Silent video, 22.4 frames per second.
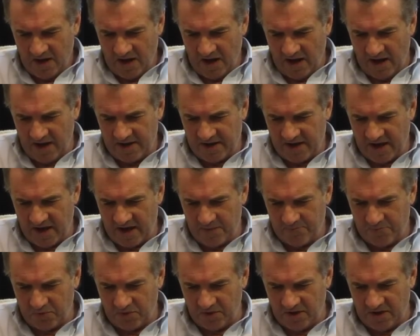I
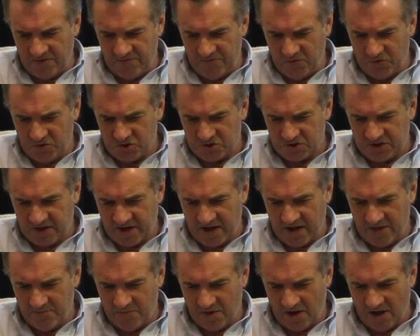can't believe you
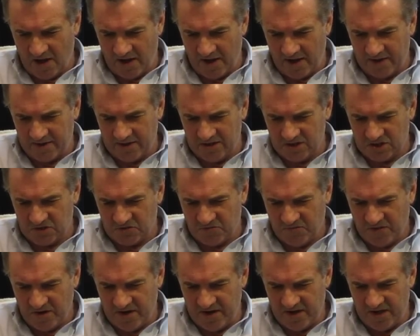stand behind this
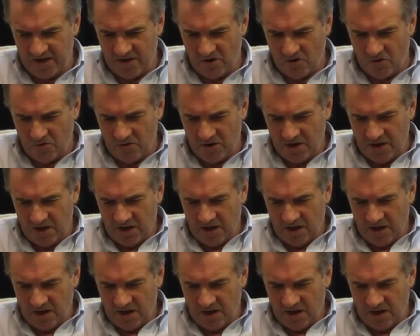video.